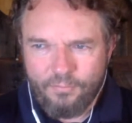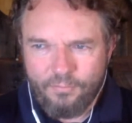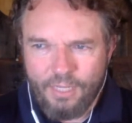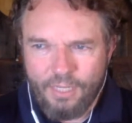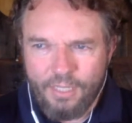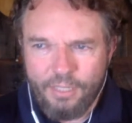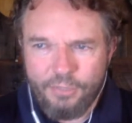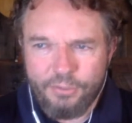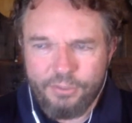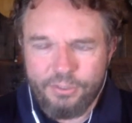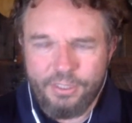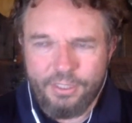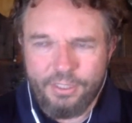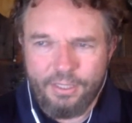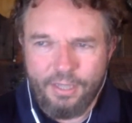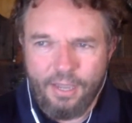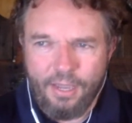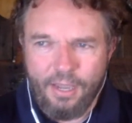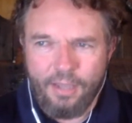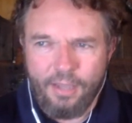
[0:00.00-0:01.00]
interesting
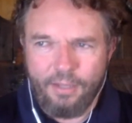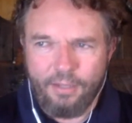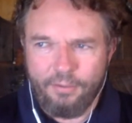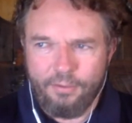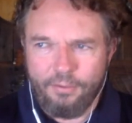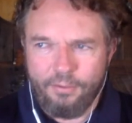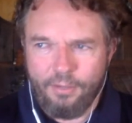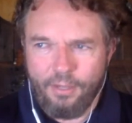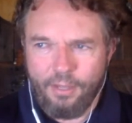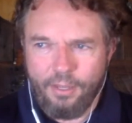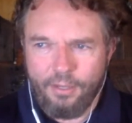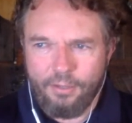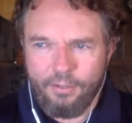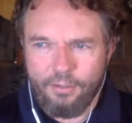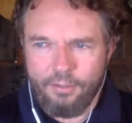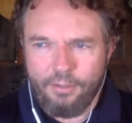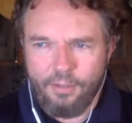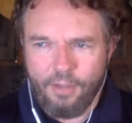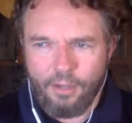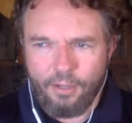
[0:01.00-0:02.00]
guy.
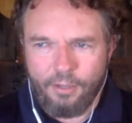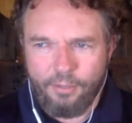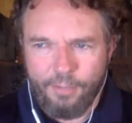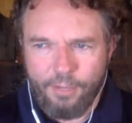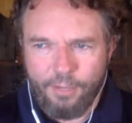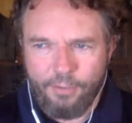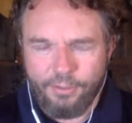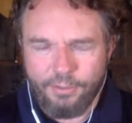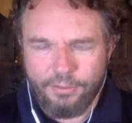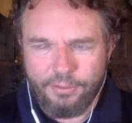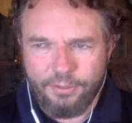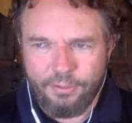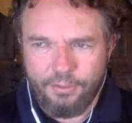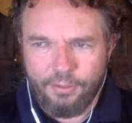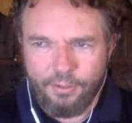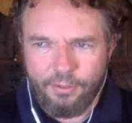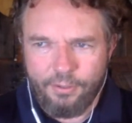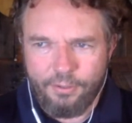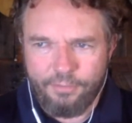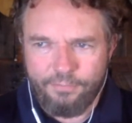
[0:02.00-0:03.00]
And documentaries
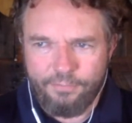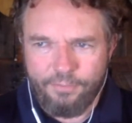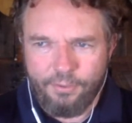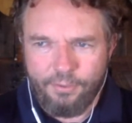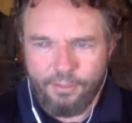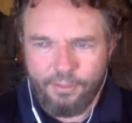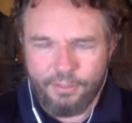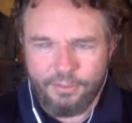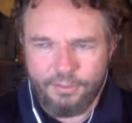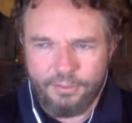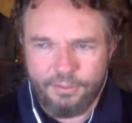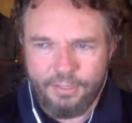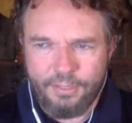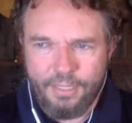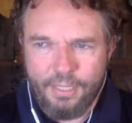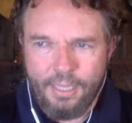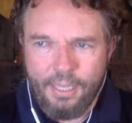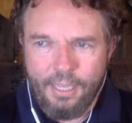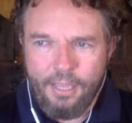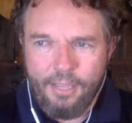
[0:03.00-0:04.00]
are his focus,
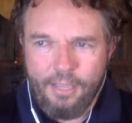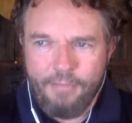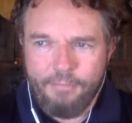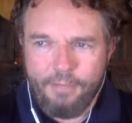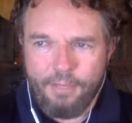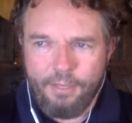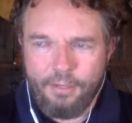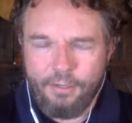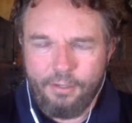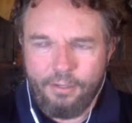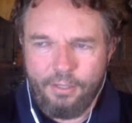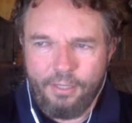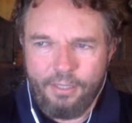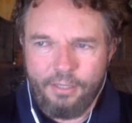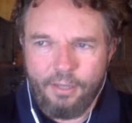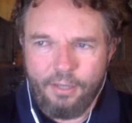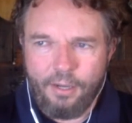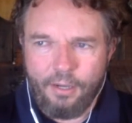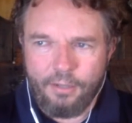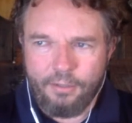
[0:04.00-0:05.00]
but he
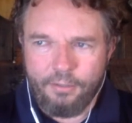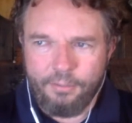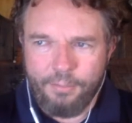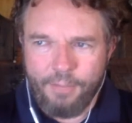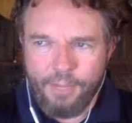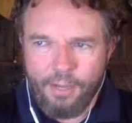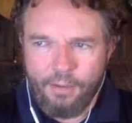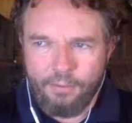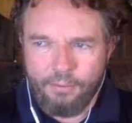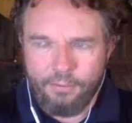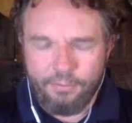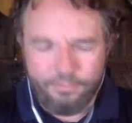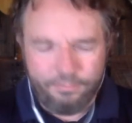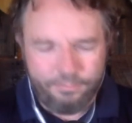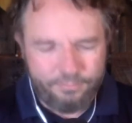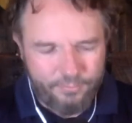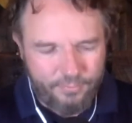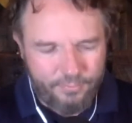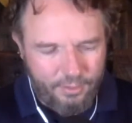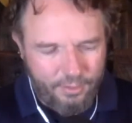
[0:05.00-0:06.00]
talked about
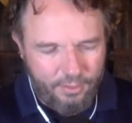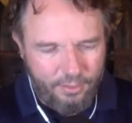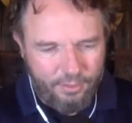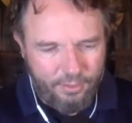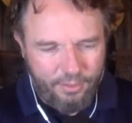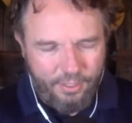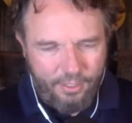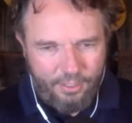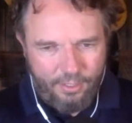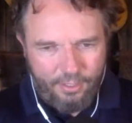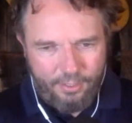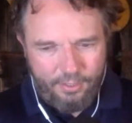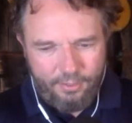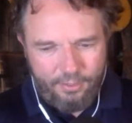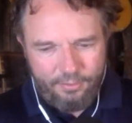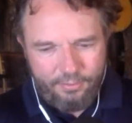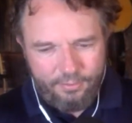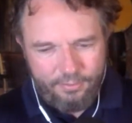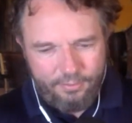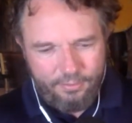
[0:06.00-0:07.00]

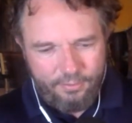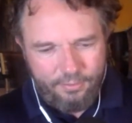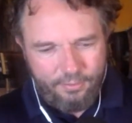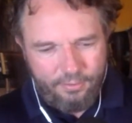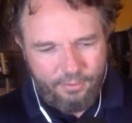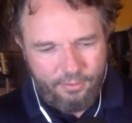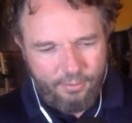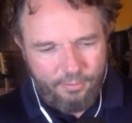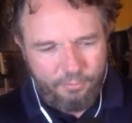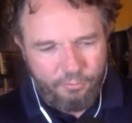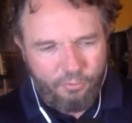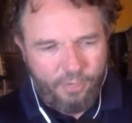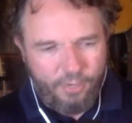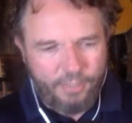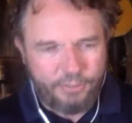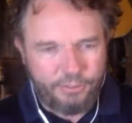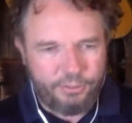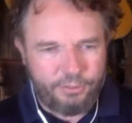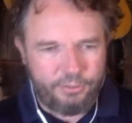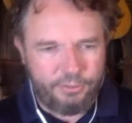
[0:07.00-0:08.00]
the the
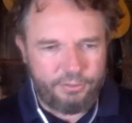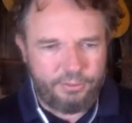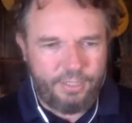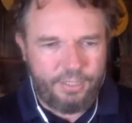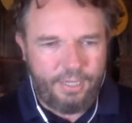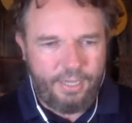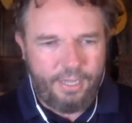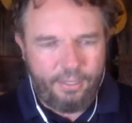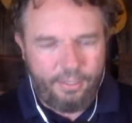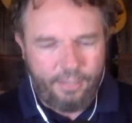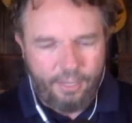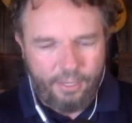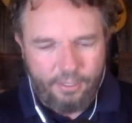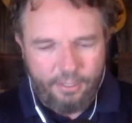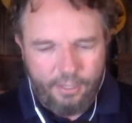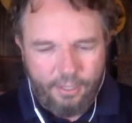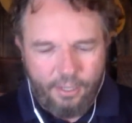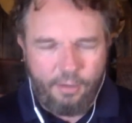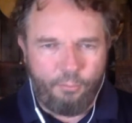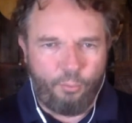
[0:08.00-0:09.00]
pressures that that
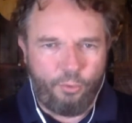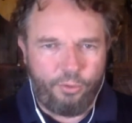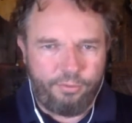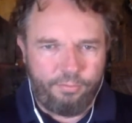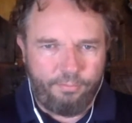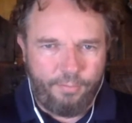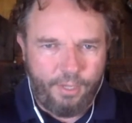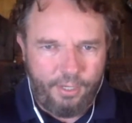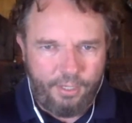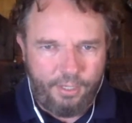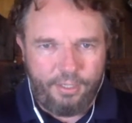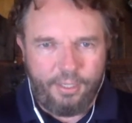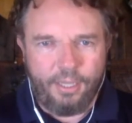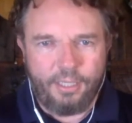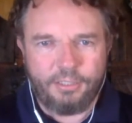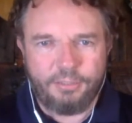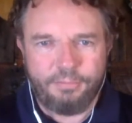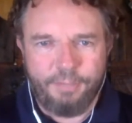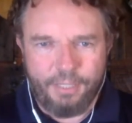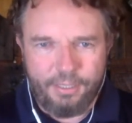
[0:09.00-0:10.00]
come with money, the
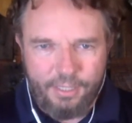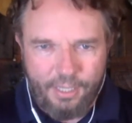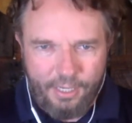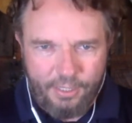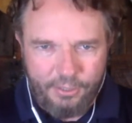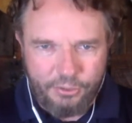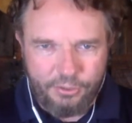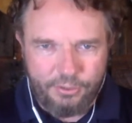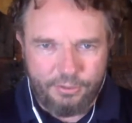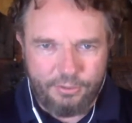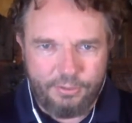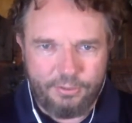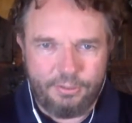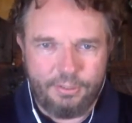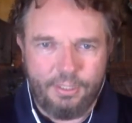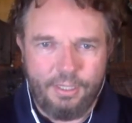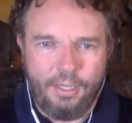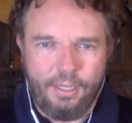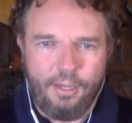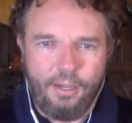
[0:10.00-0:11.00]
expectations
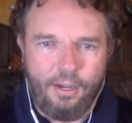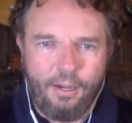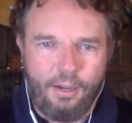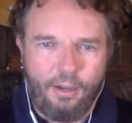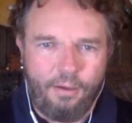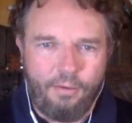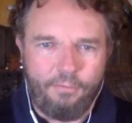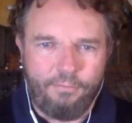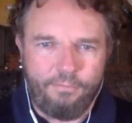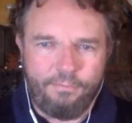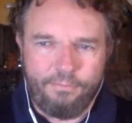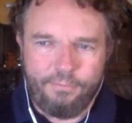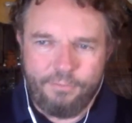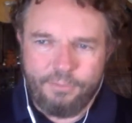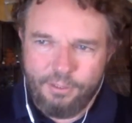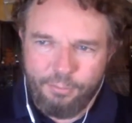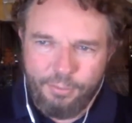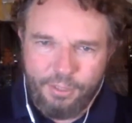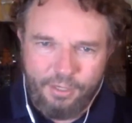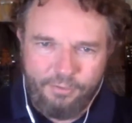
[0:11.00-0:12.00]
of
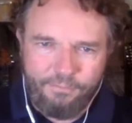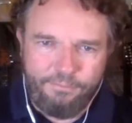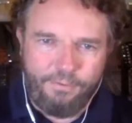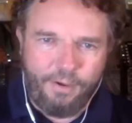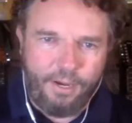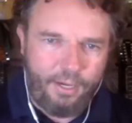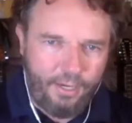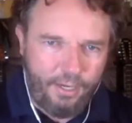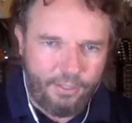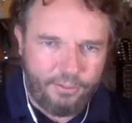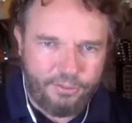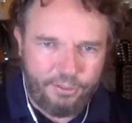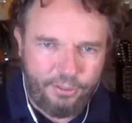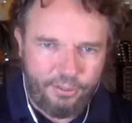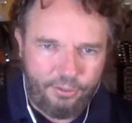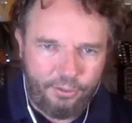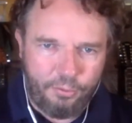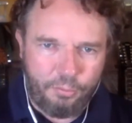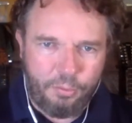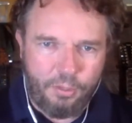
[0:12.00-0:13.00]
somebody
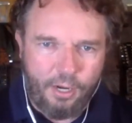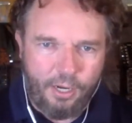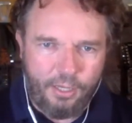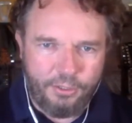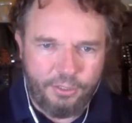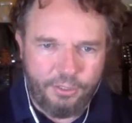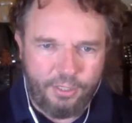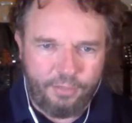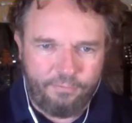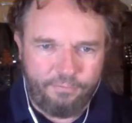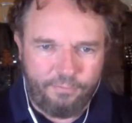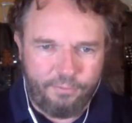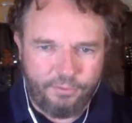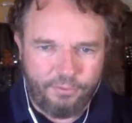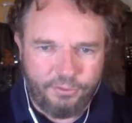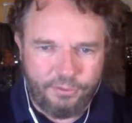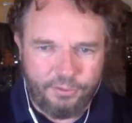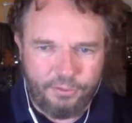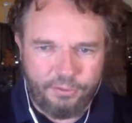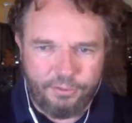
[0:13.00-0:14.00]
financing your project
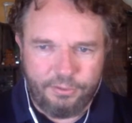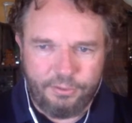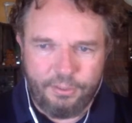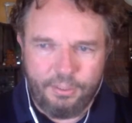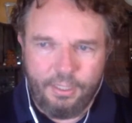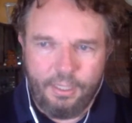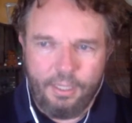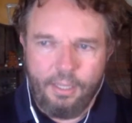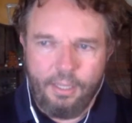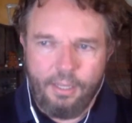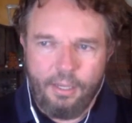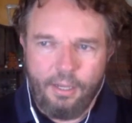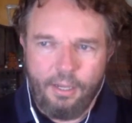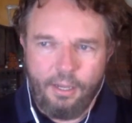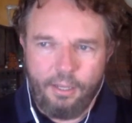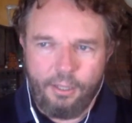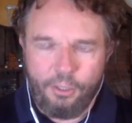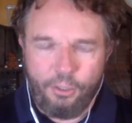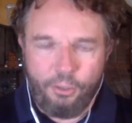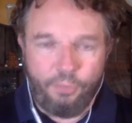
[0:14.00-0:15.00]
versus
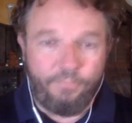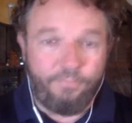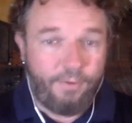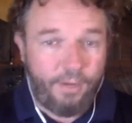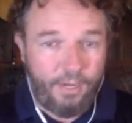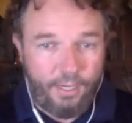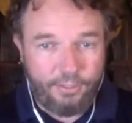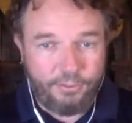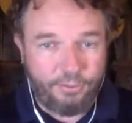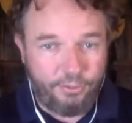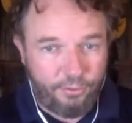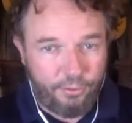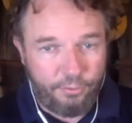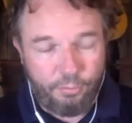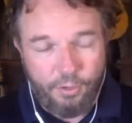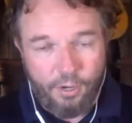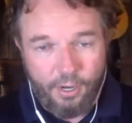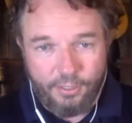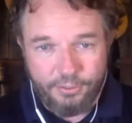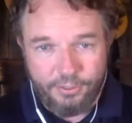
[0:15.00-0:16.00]
uh, you financing your
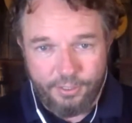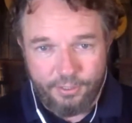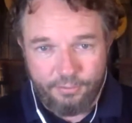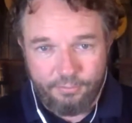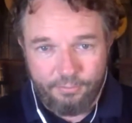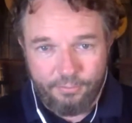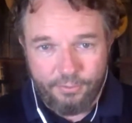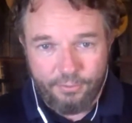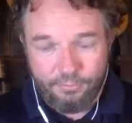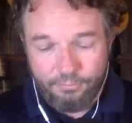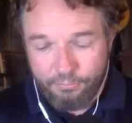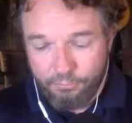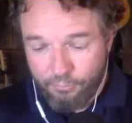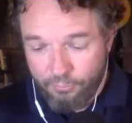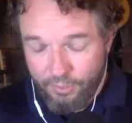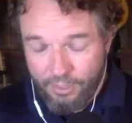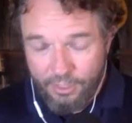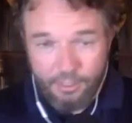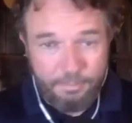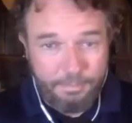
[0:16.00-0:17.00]
project
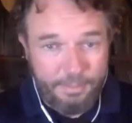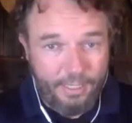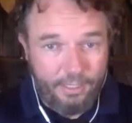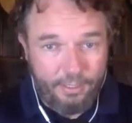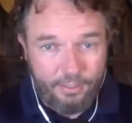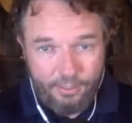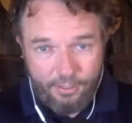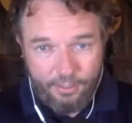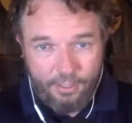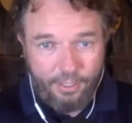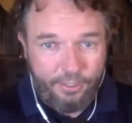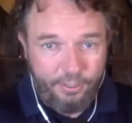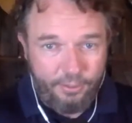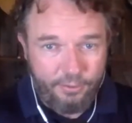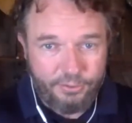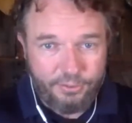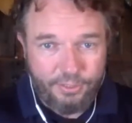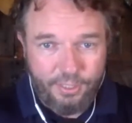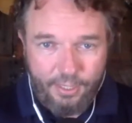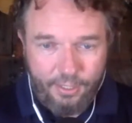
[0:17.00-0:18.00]
independently, like you're
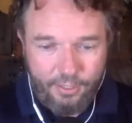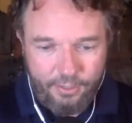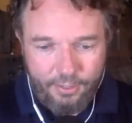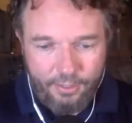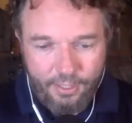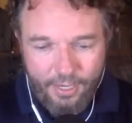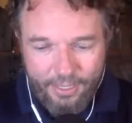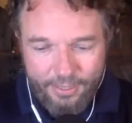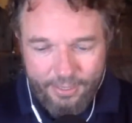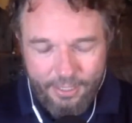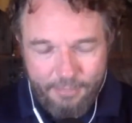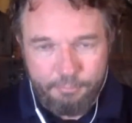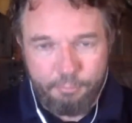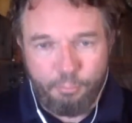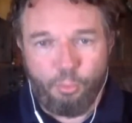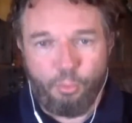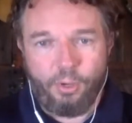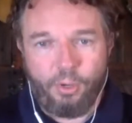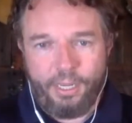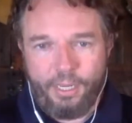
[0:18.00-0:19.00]
saying, and then
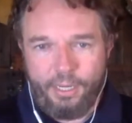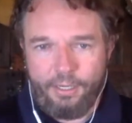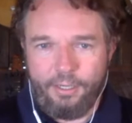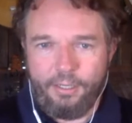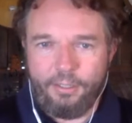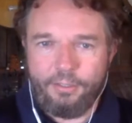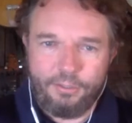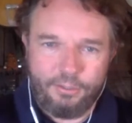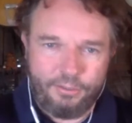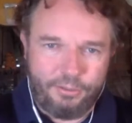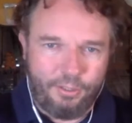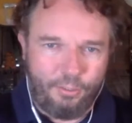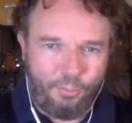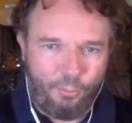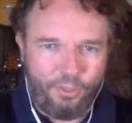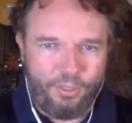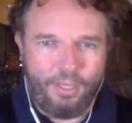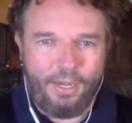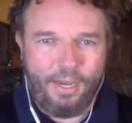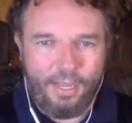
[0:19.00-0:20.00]
bringing it to
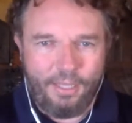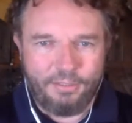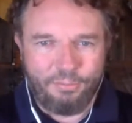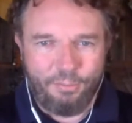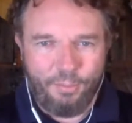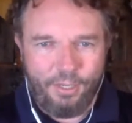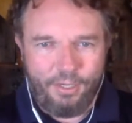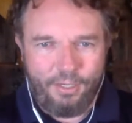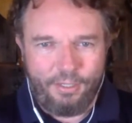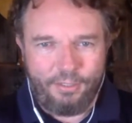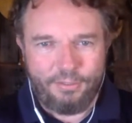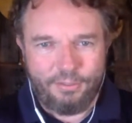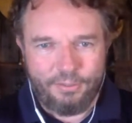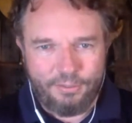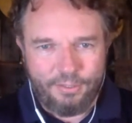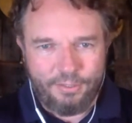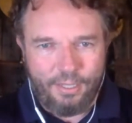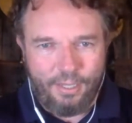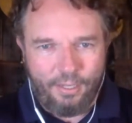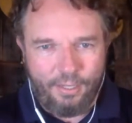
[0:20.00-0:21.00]
someone that has money to
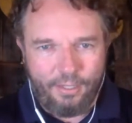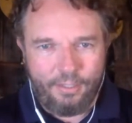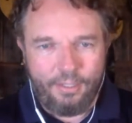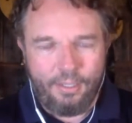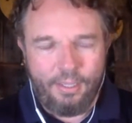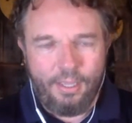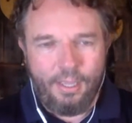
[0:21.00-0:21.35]
sell it.